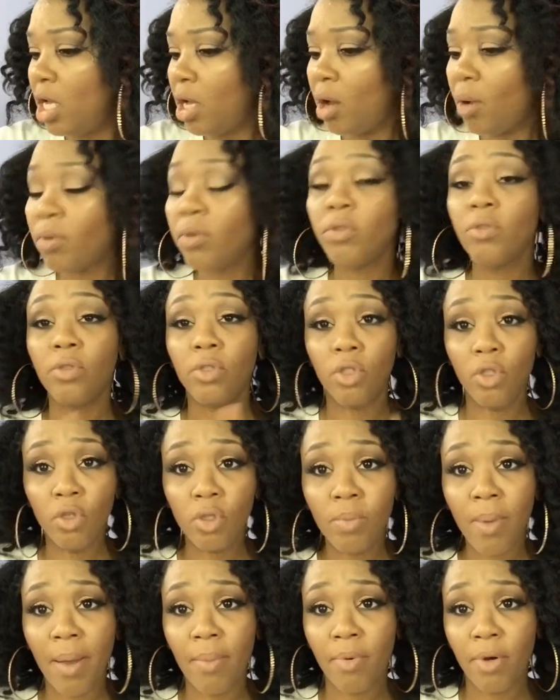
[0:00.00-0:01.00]

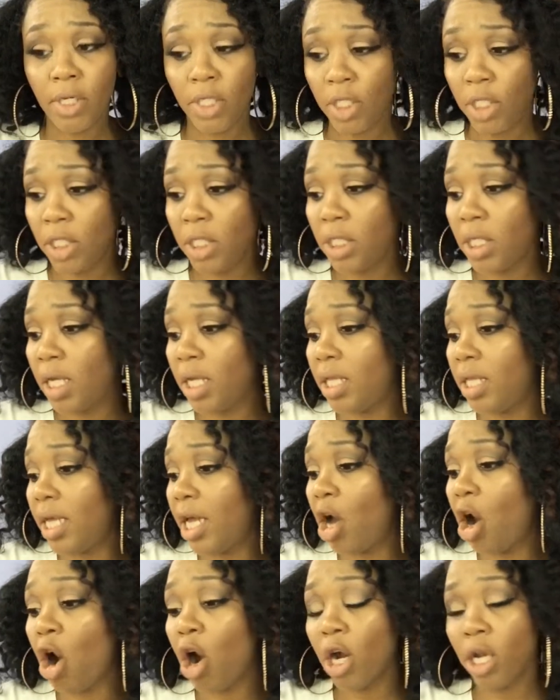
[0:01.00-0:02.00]
Excuse my brushes,
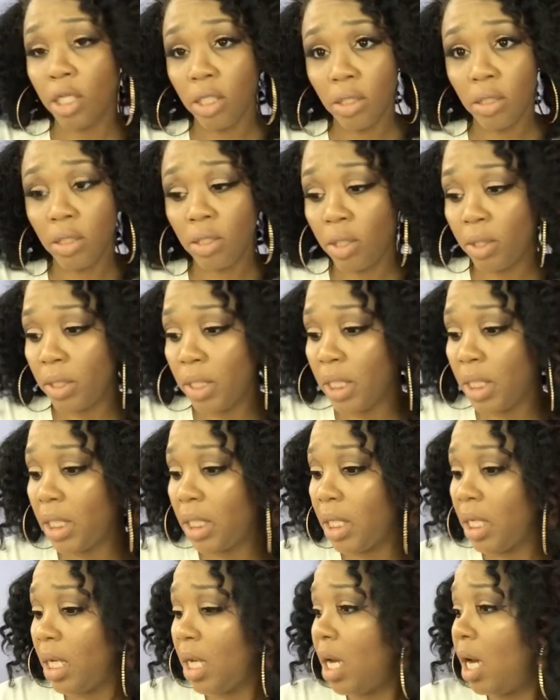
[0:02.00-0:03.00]
they are a little
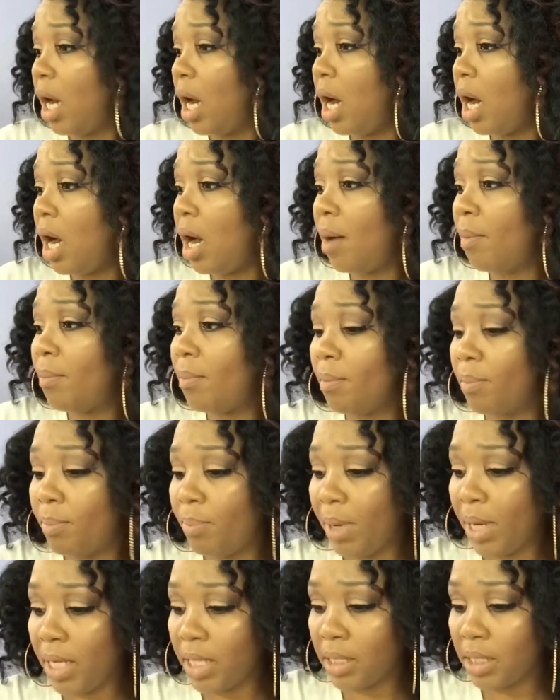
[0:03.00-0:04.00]
dirty,
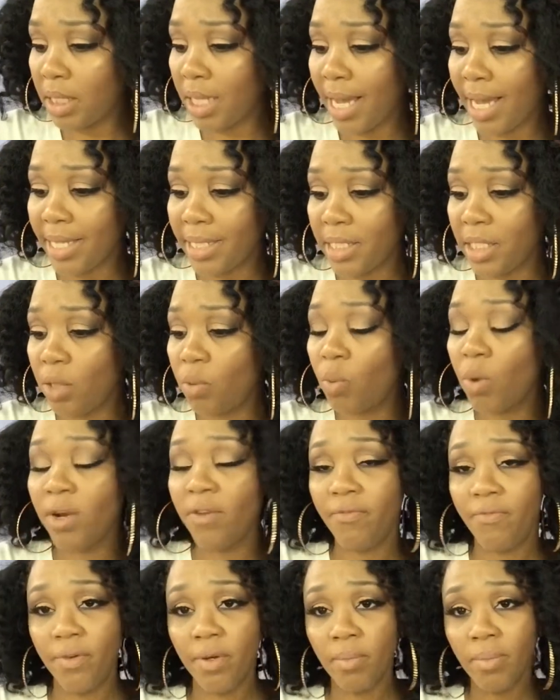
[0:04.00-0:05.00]
but I did want
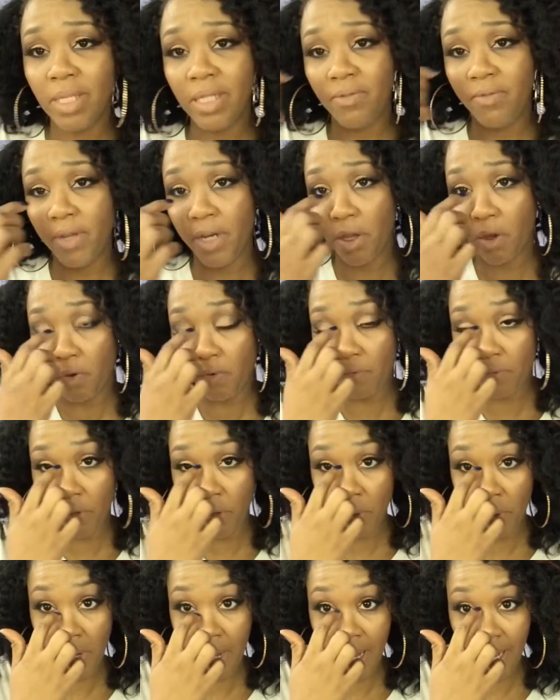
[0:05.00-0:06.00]
to film this video for
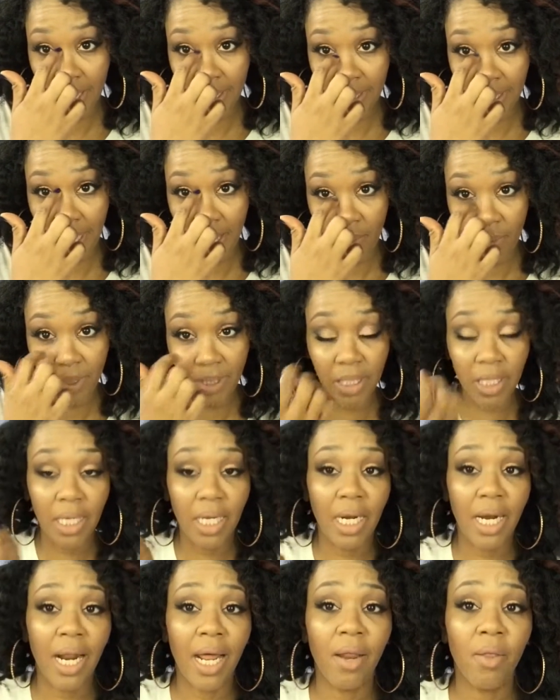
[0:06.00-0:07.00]
you guys and I wanted to
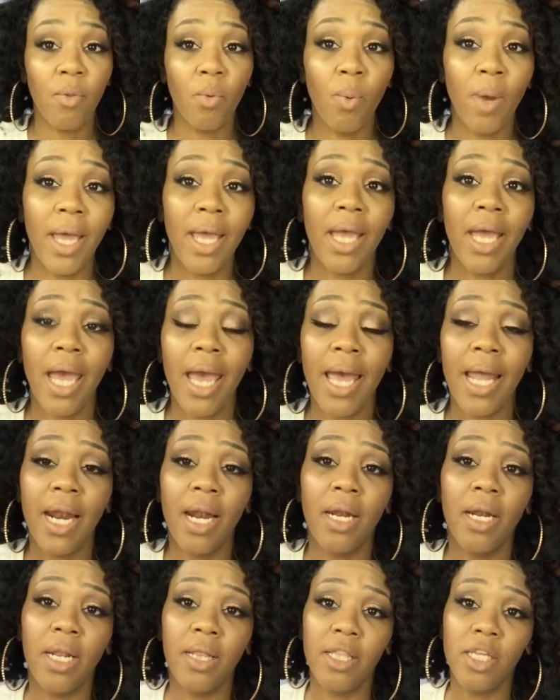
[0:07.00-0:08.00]
get it out of the way,
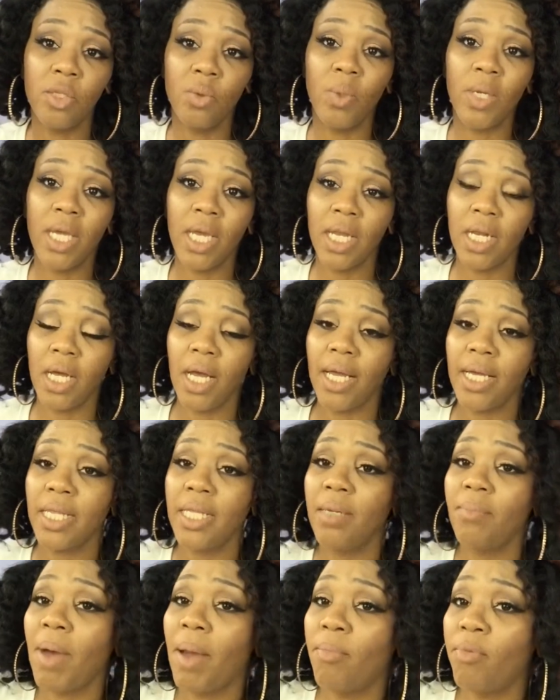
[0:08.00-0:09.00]
and this weekend I
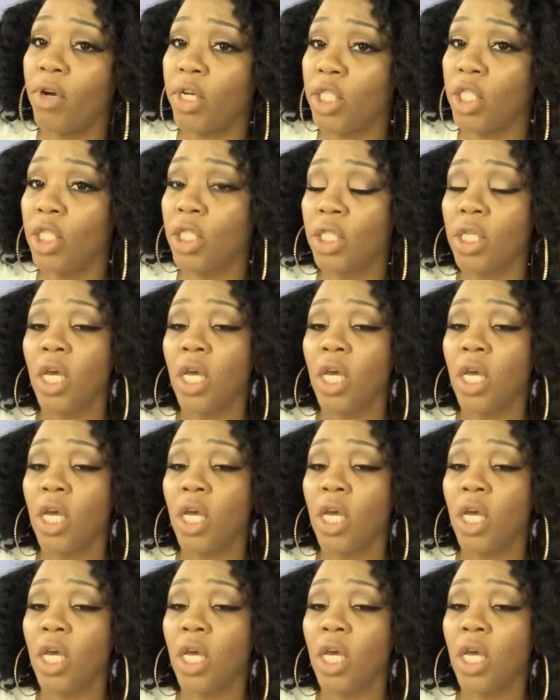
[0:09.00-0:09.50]
clean my brushes.